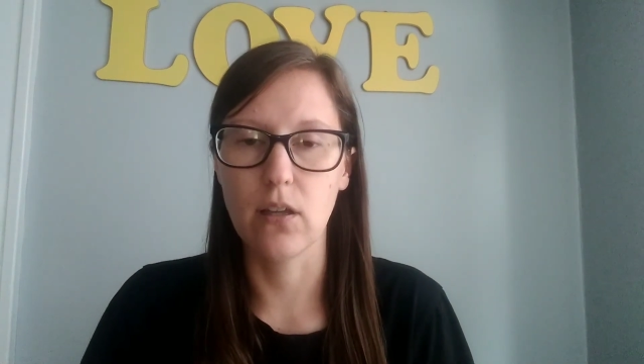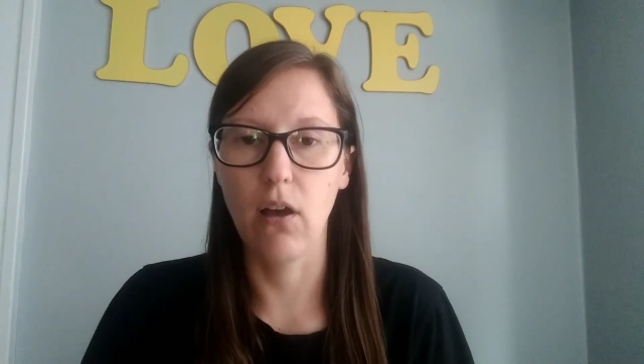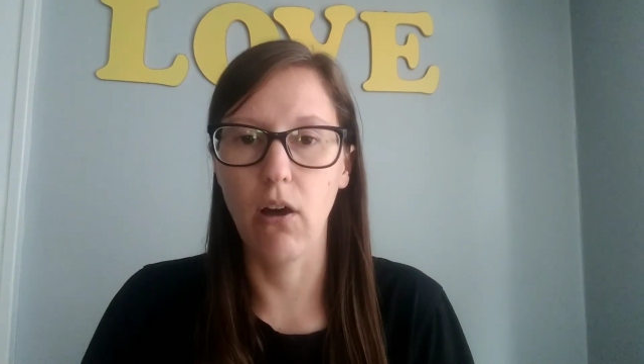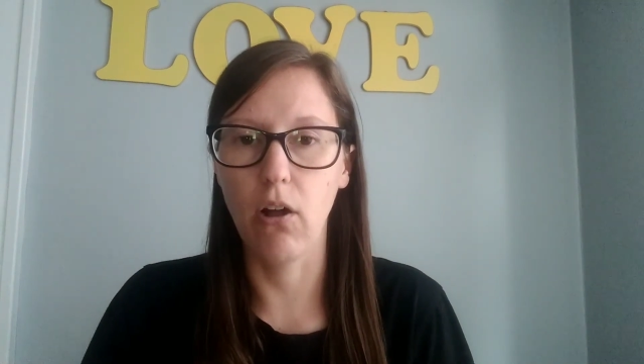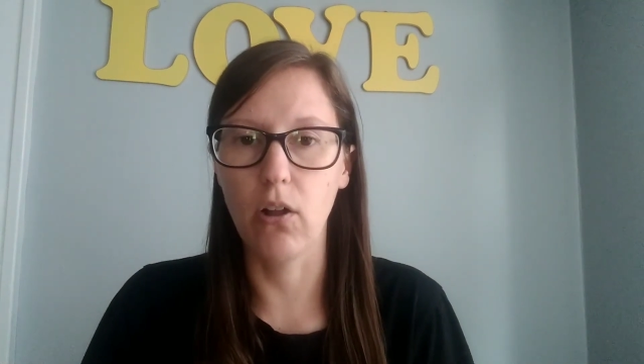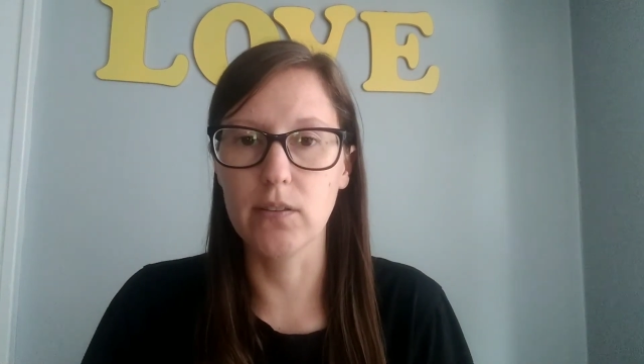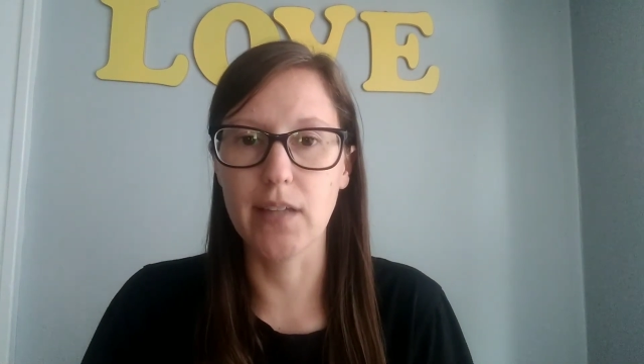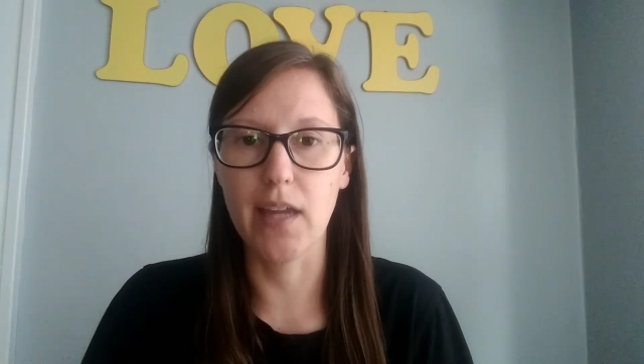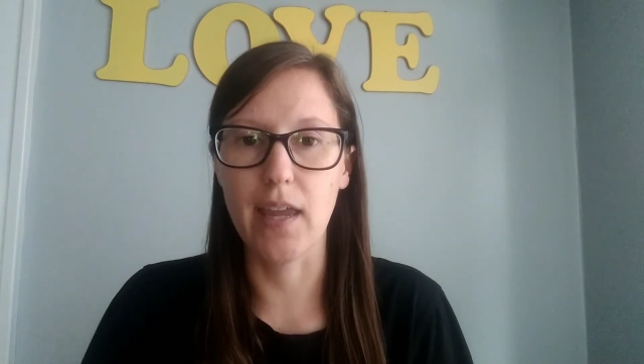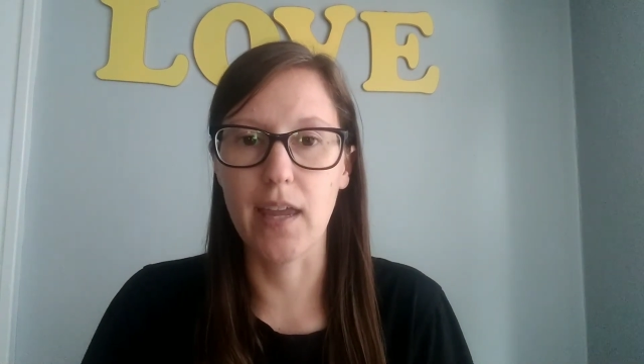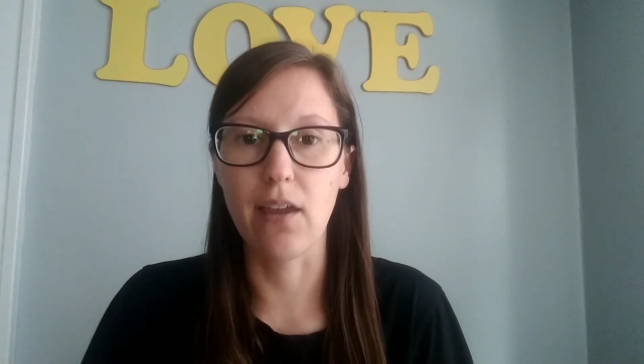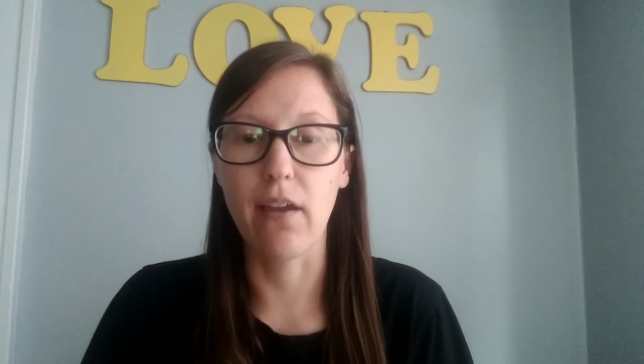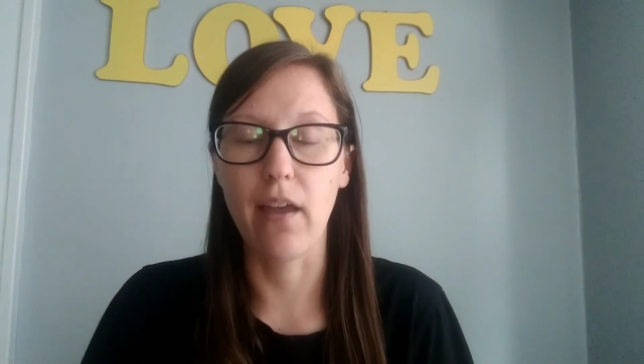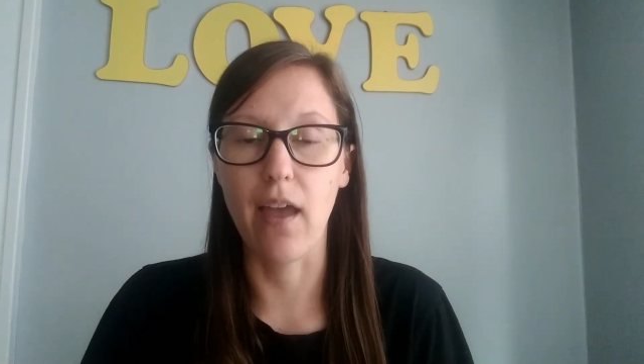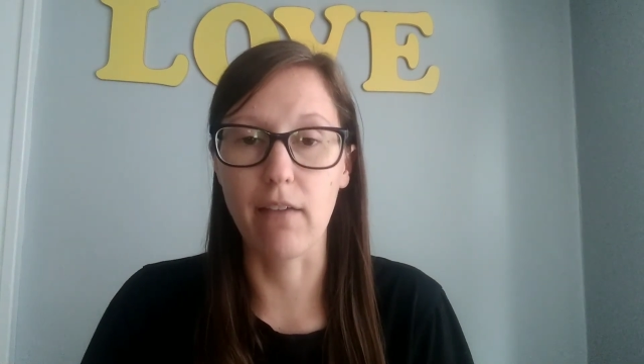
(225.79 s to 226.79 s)
all
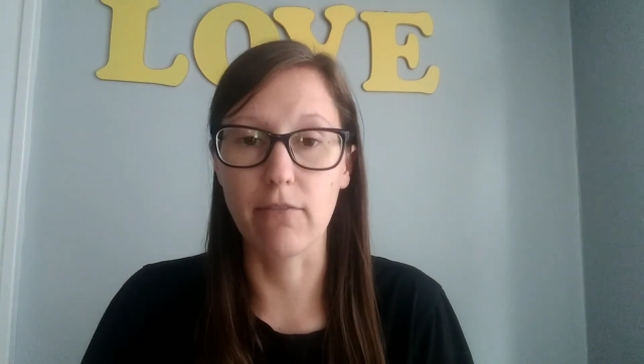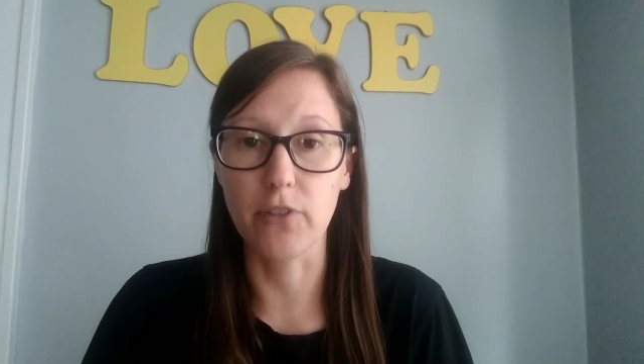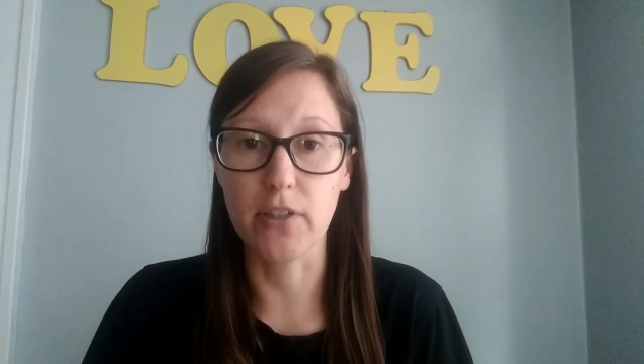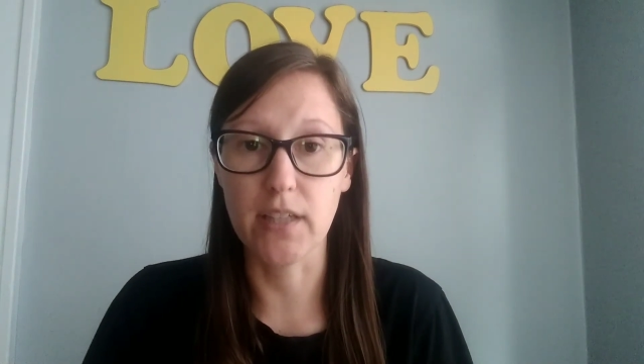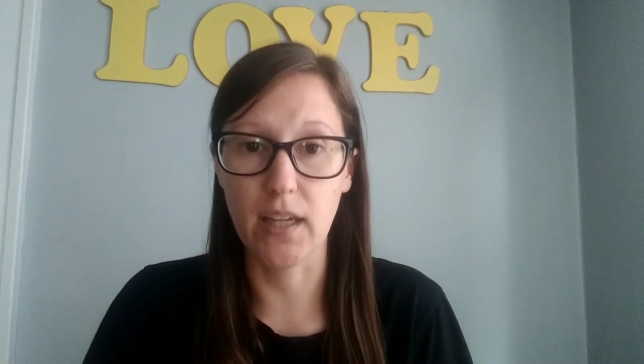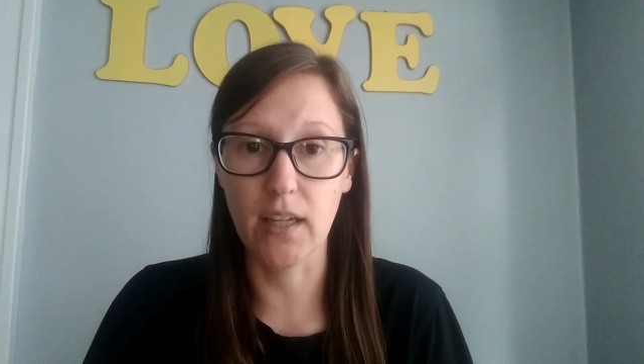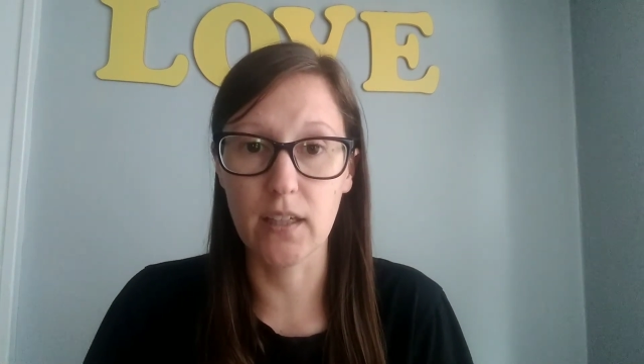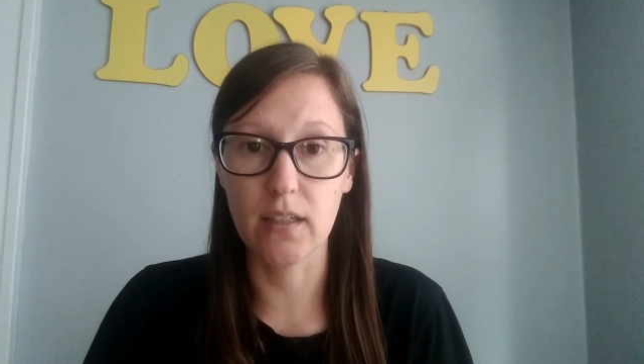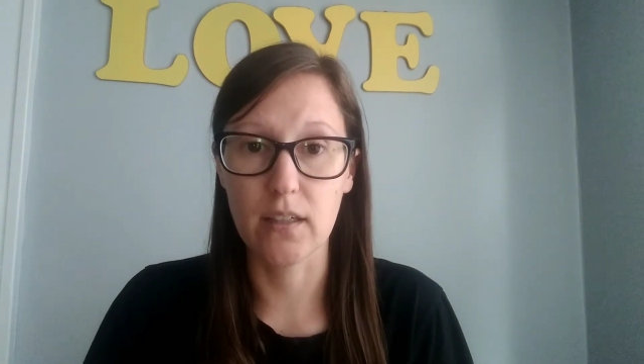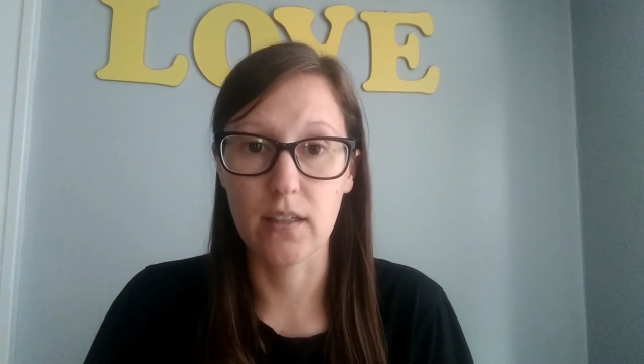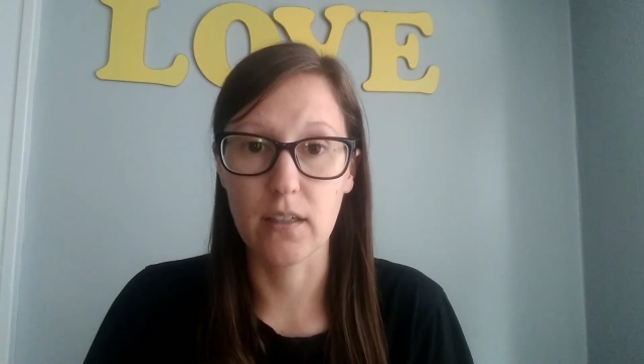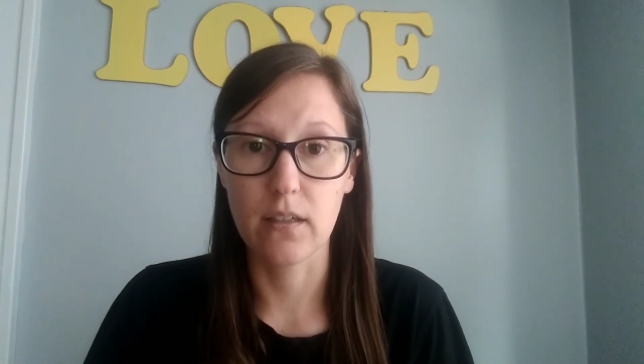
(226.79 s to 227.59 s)
day, every day.